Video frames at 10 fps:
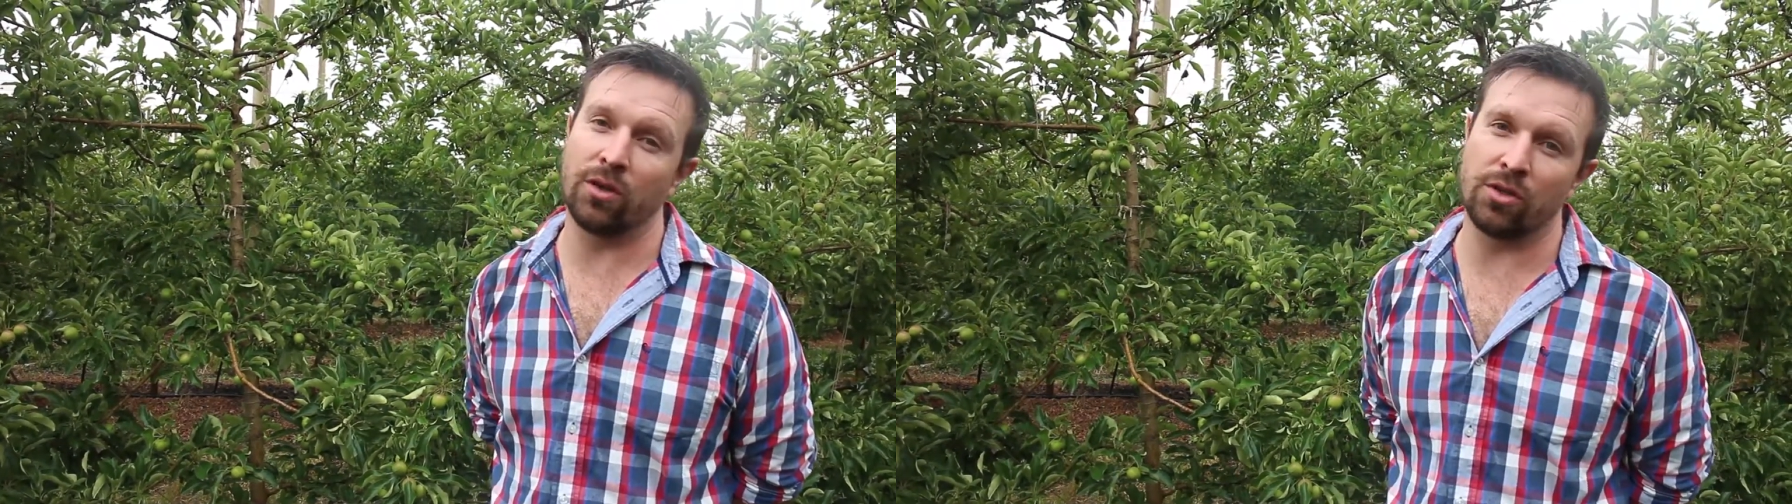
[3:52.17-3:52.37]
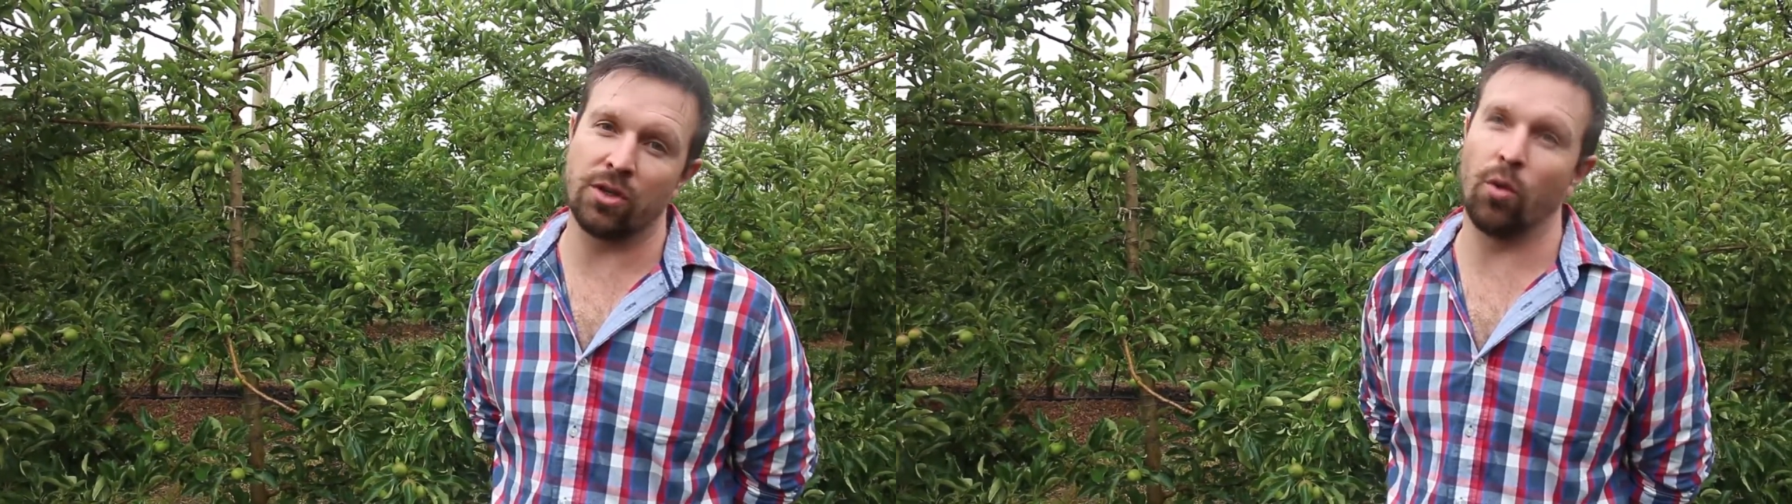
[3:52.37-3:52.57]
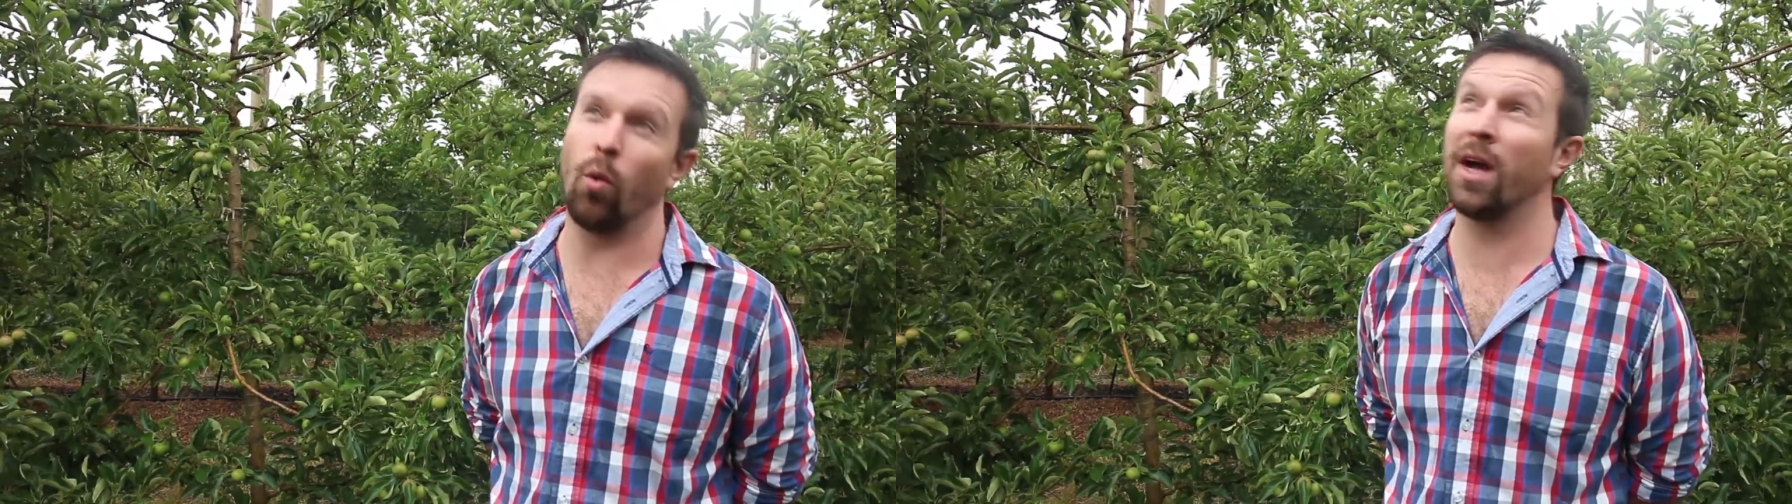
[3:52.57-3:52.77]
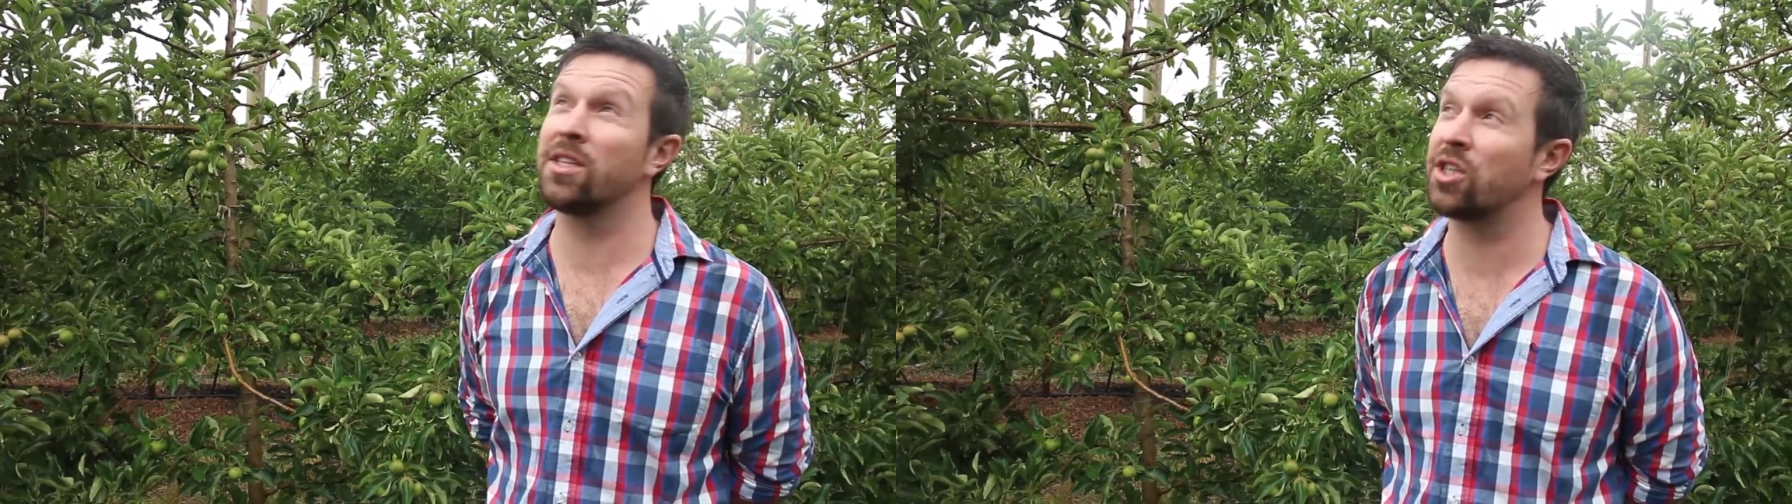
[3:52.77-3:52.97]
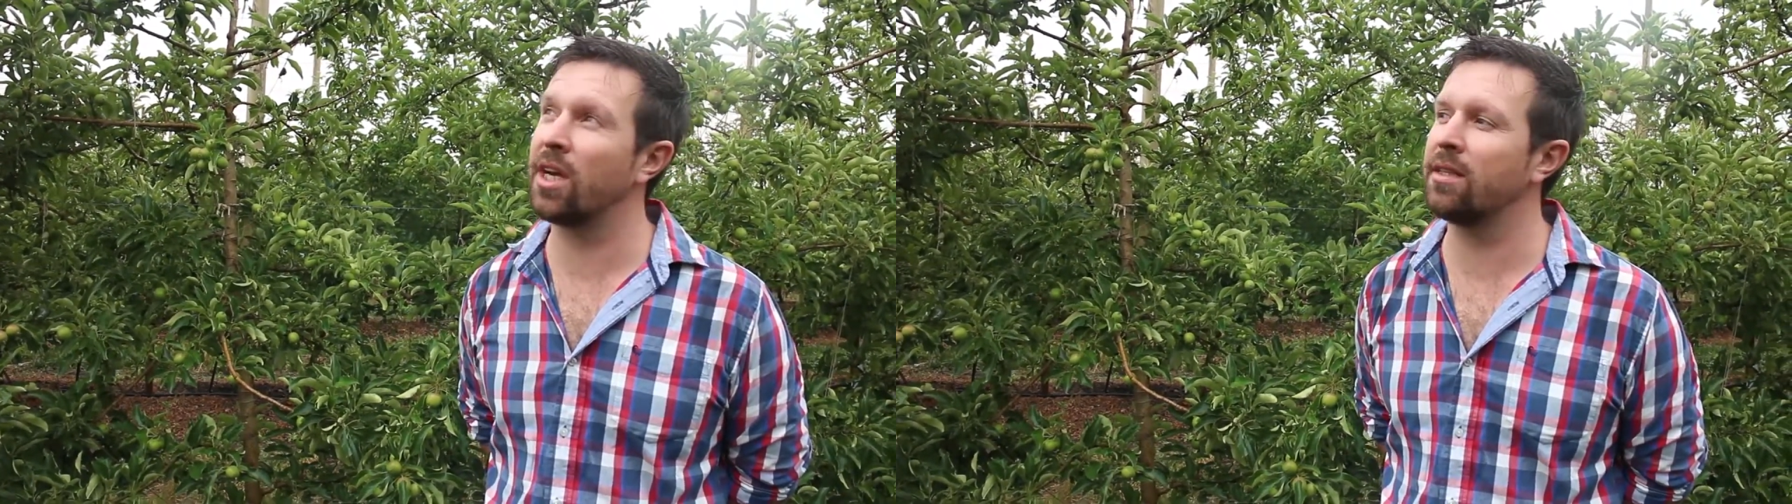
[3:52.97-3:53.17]
consider white
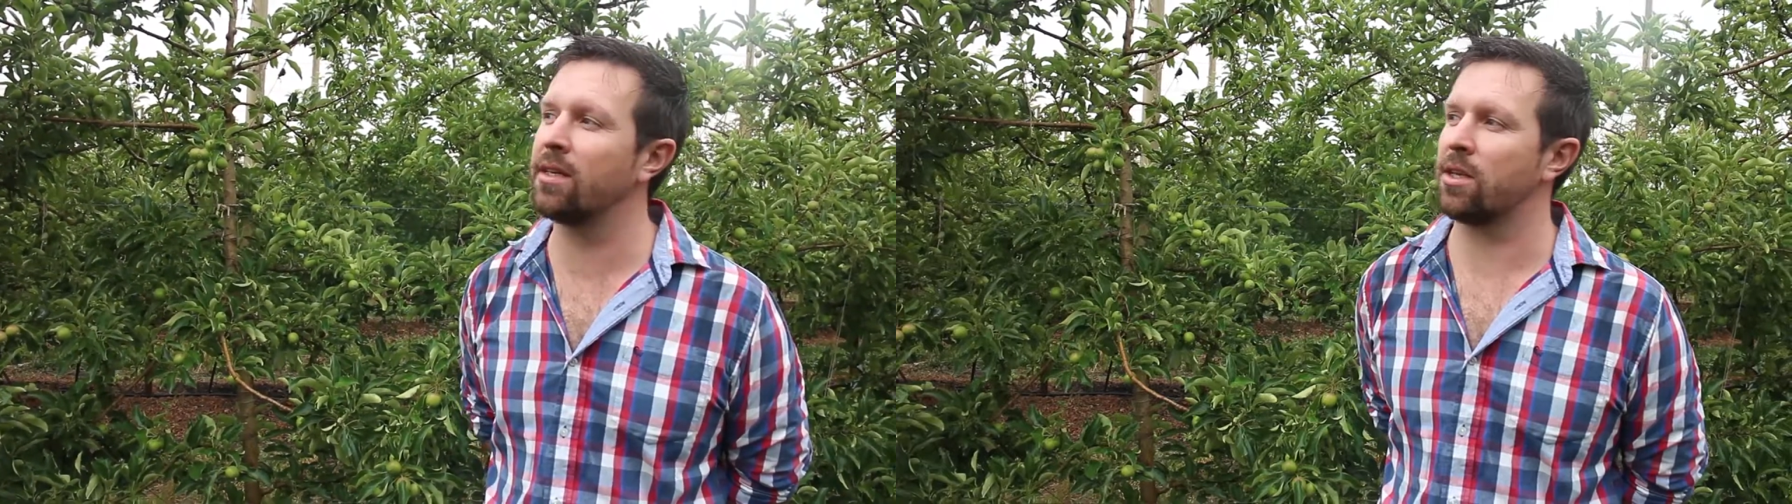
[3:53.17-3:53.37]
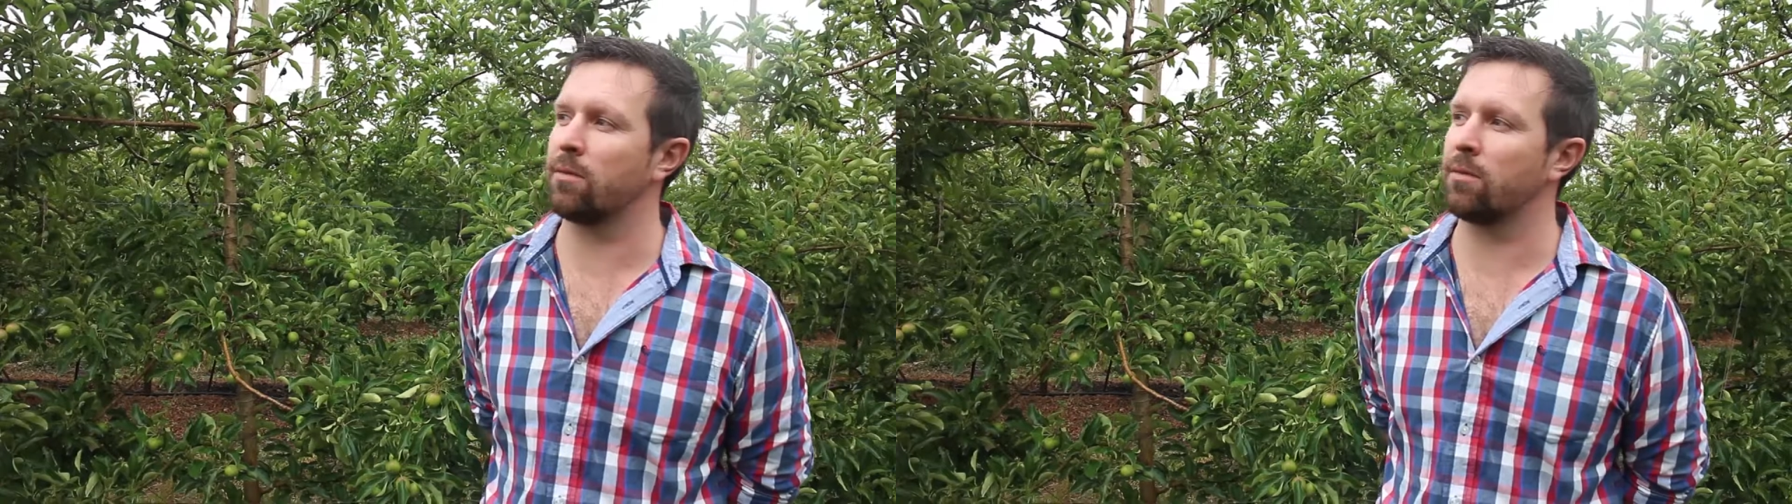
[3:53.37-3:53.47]
shade nets,